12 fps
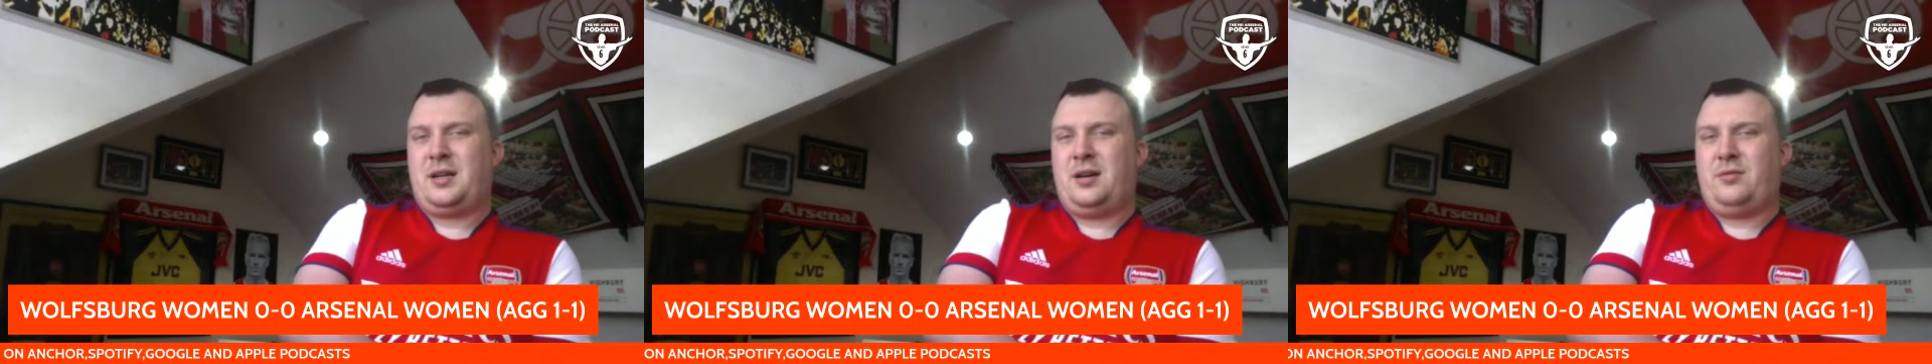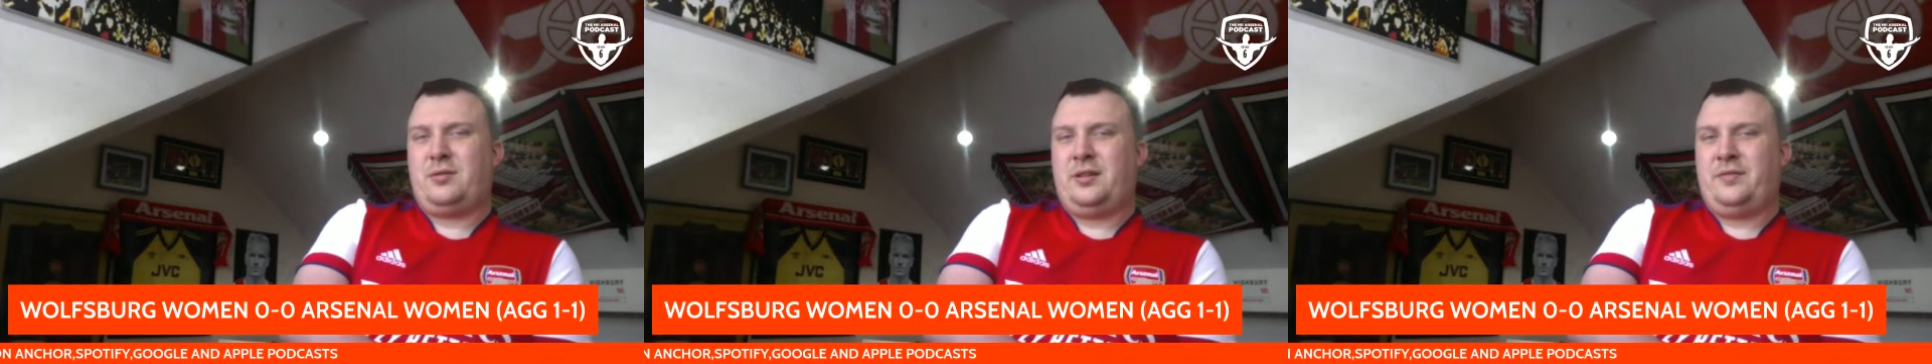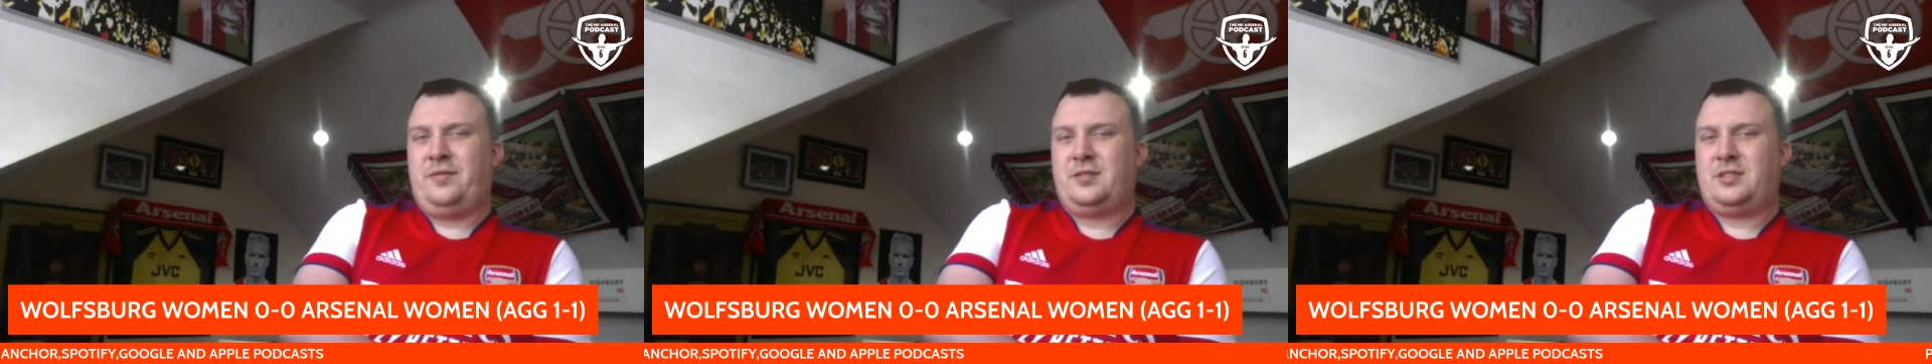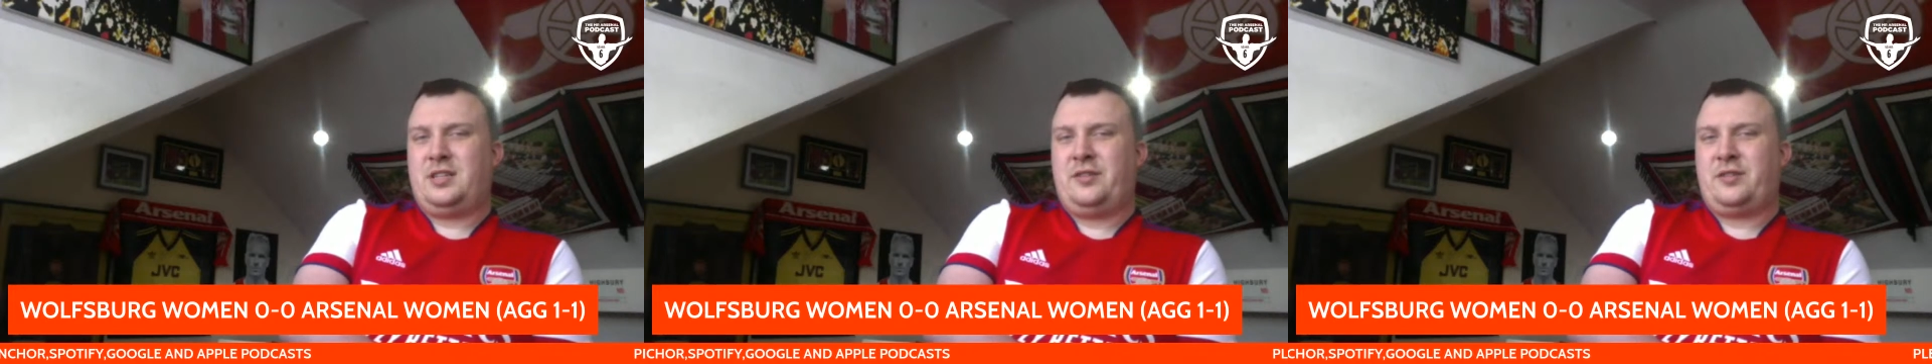goal
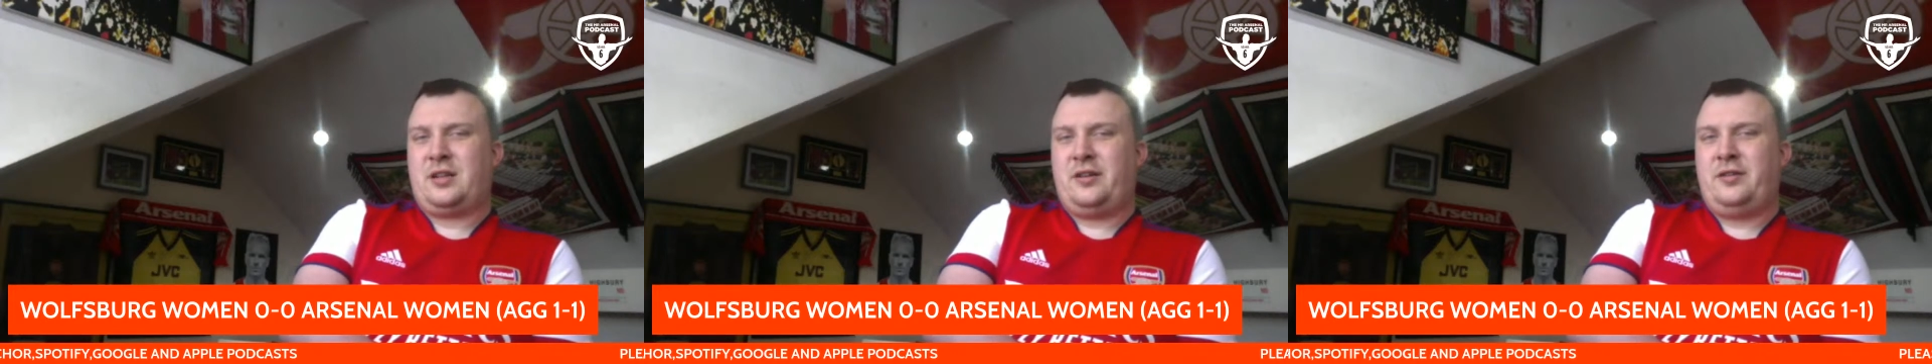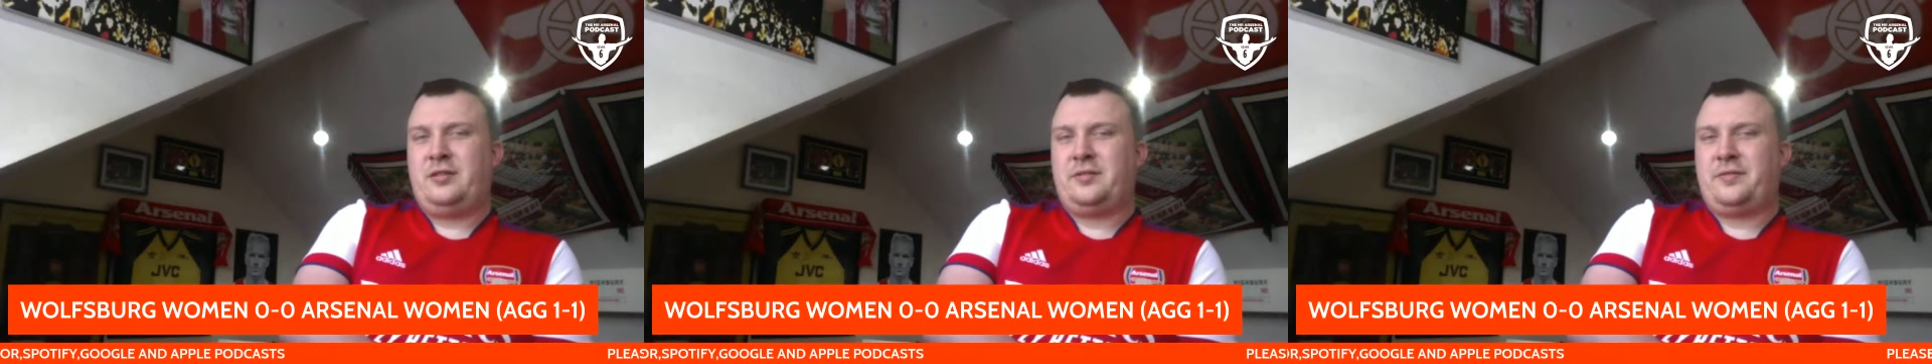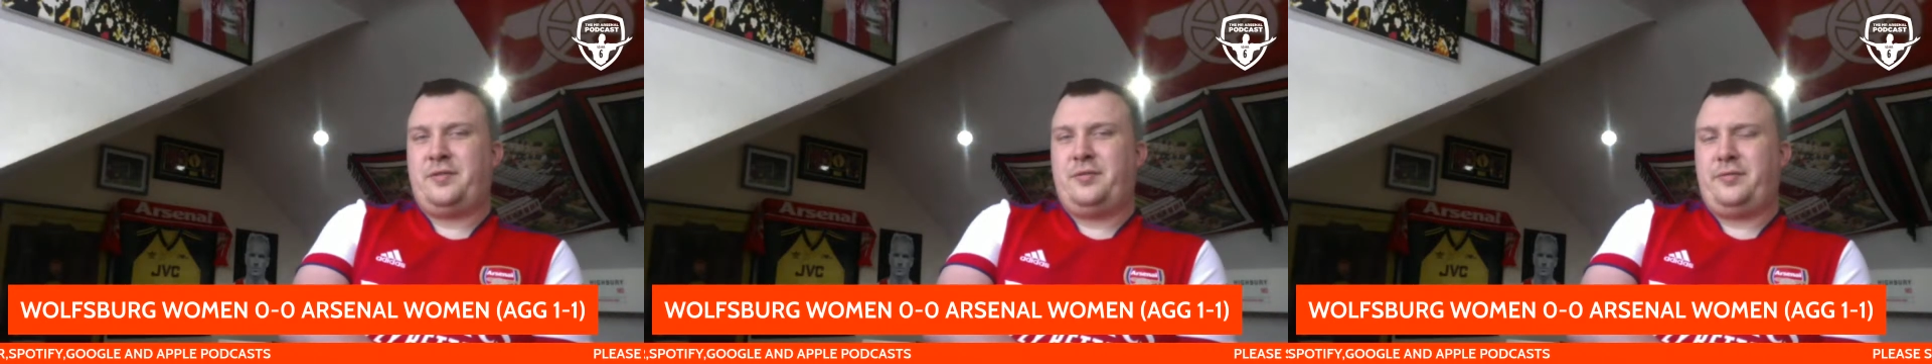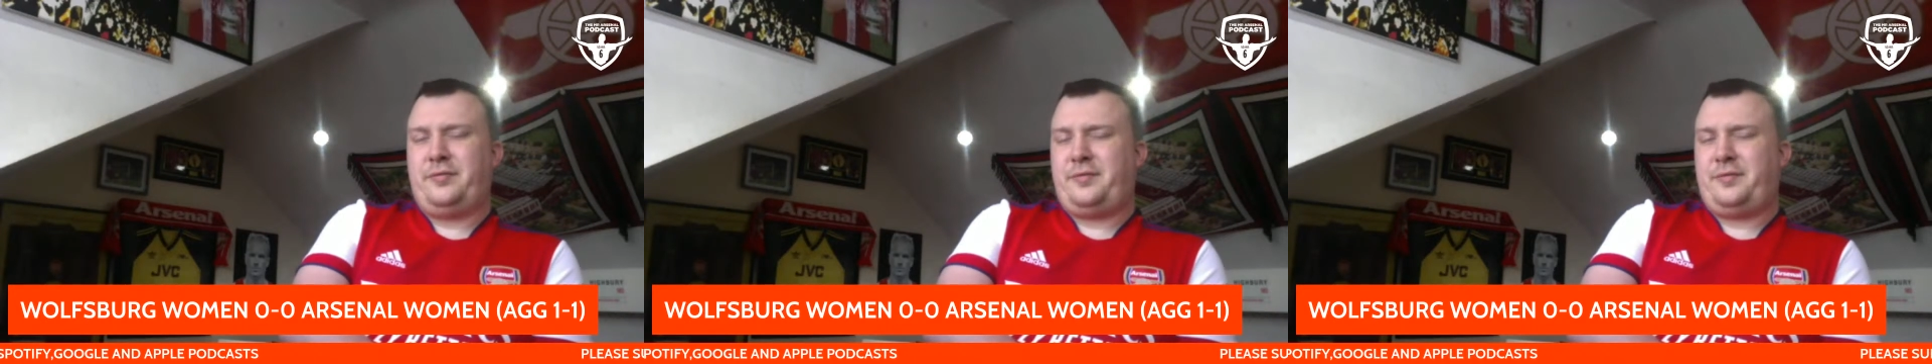difference. They'll go into
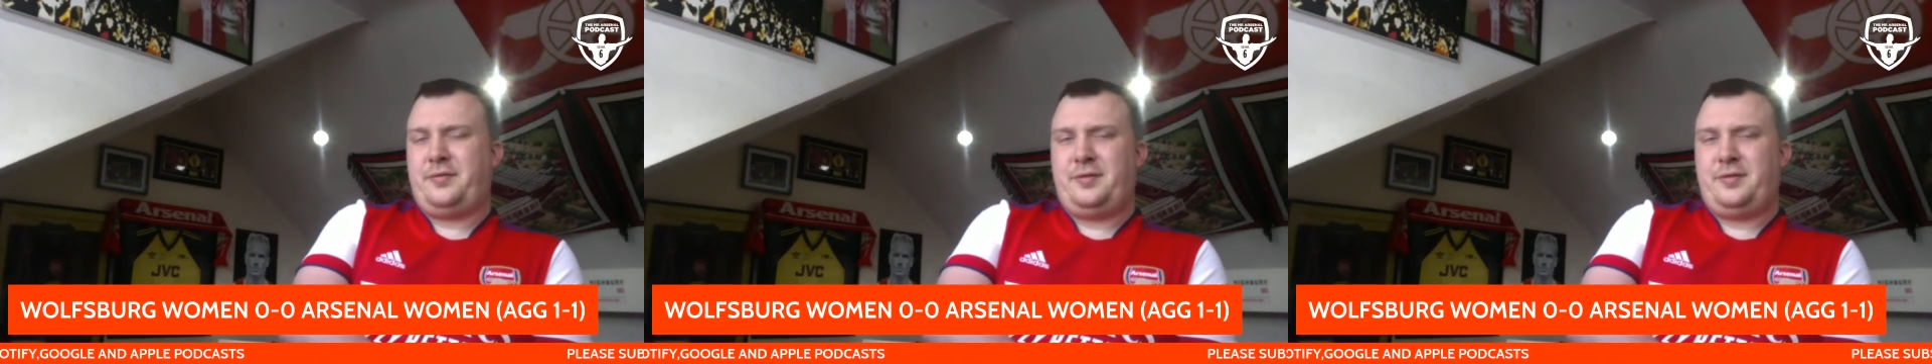fourth.